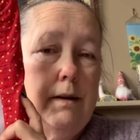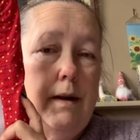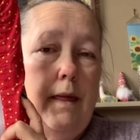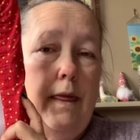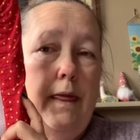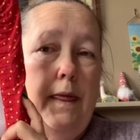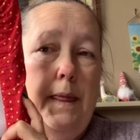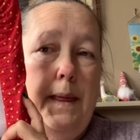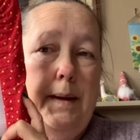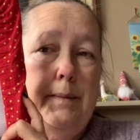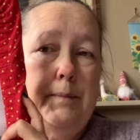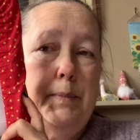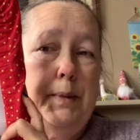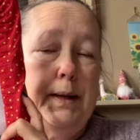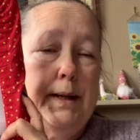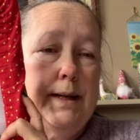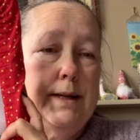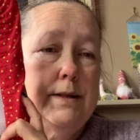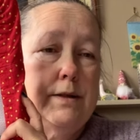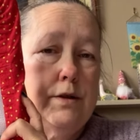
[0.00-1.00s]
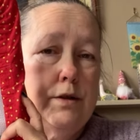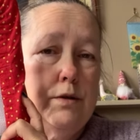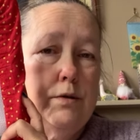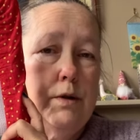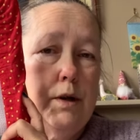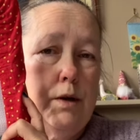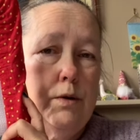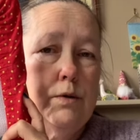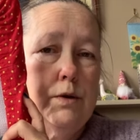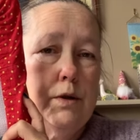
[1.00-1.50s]
then please do
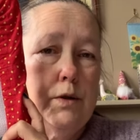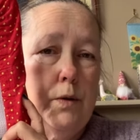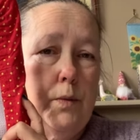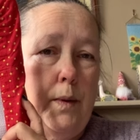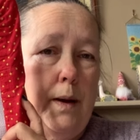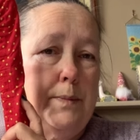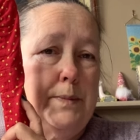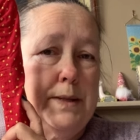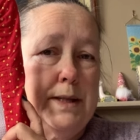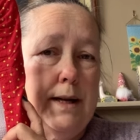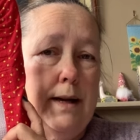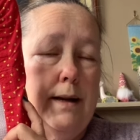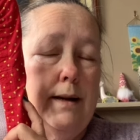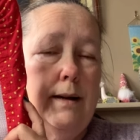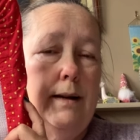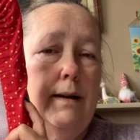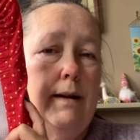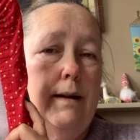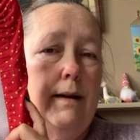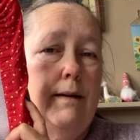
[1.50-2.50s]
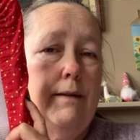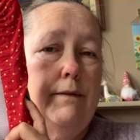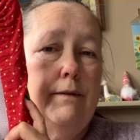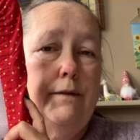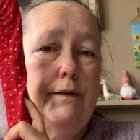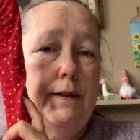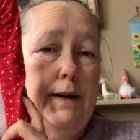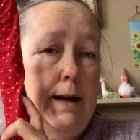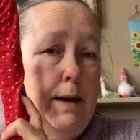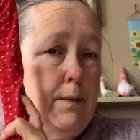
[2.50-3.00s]
go to the website,
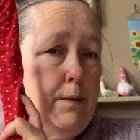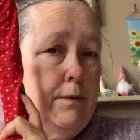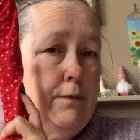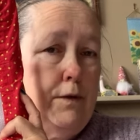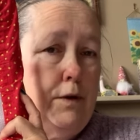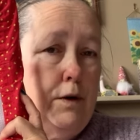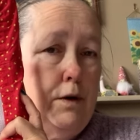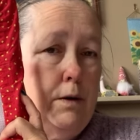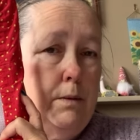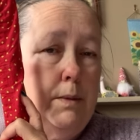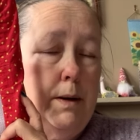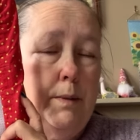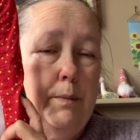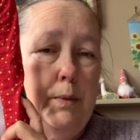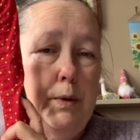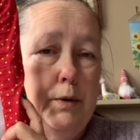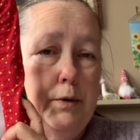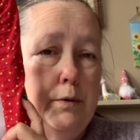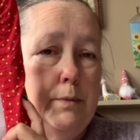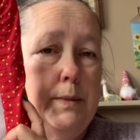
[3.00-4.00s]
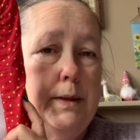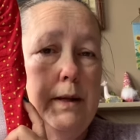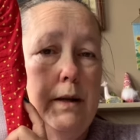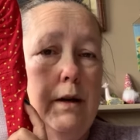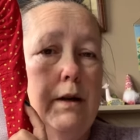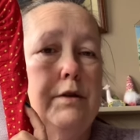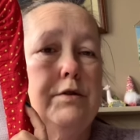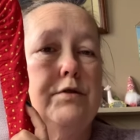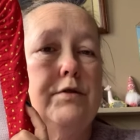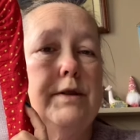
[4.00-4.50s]
fill out the form and put them in the
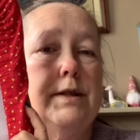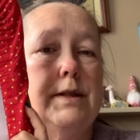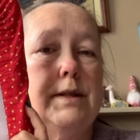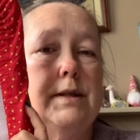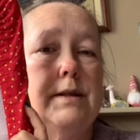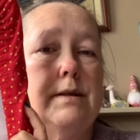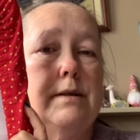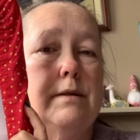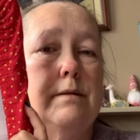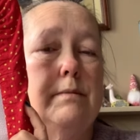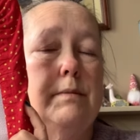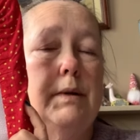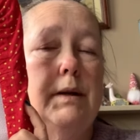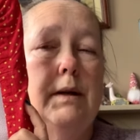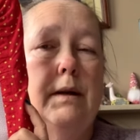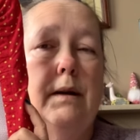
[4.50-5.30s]
lottery system.